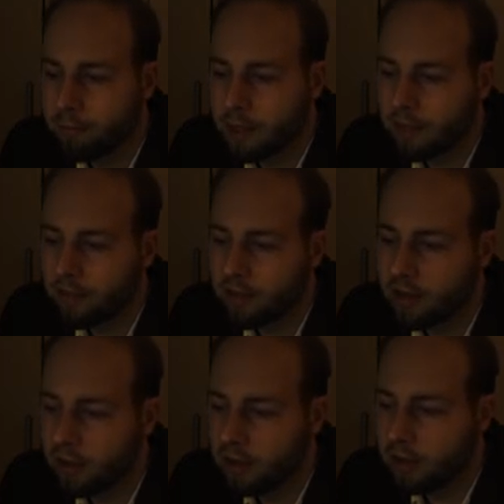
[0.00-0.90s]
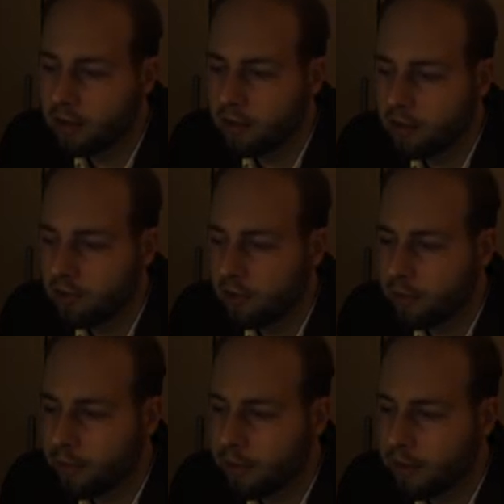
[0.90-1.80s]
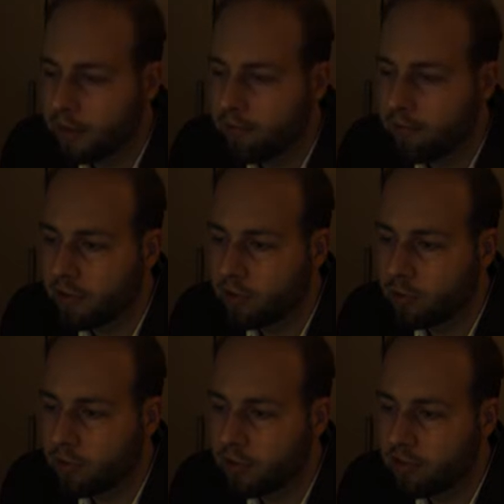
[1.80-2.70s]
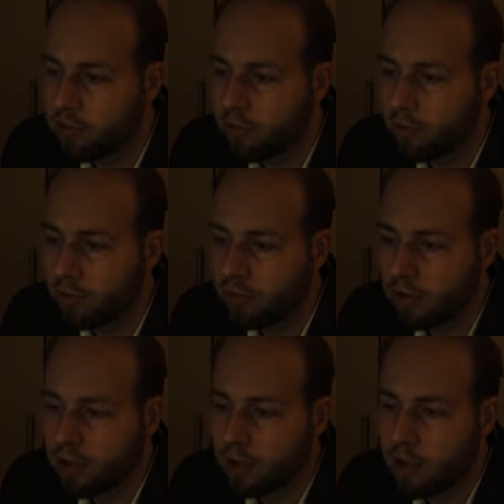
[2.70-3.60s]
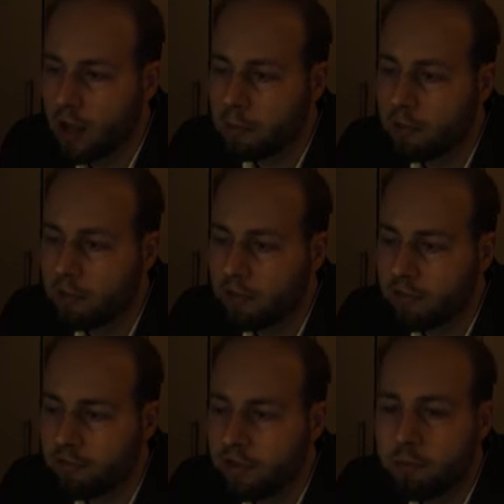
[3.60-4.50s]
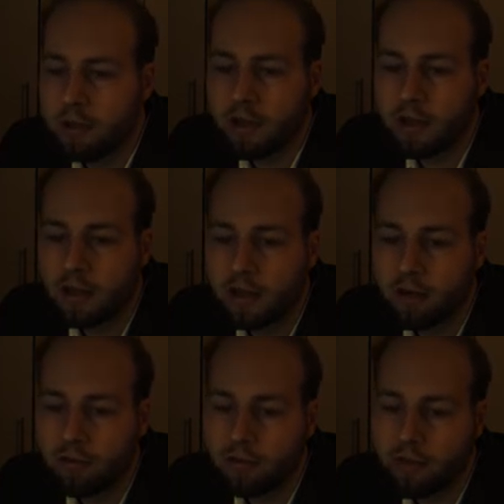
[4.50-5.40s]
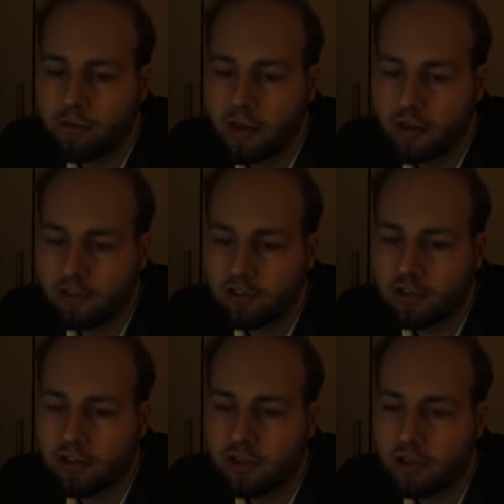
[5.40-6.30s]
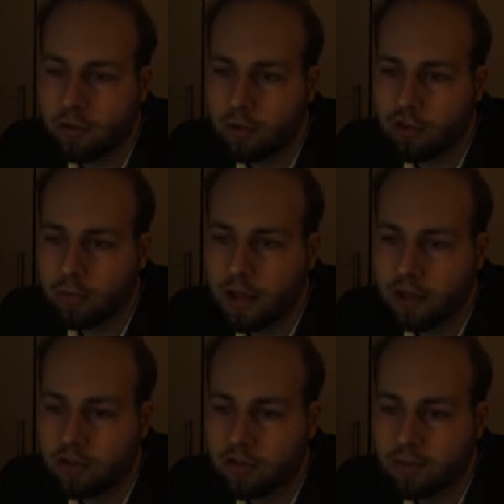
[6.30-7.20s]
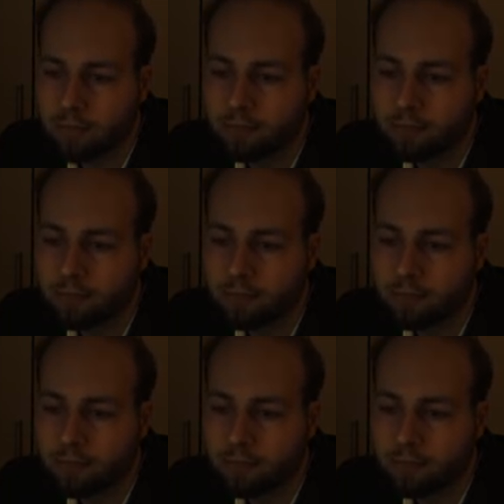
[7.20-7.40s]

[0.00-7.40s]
panting, stirring ineffectual tentacles, and moving feebly after their vast journey across space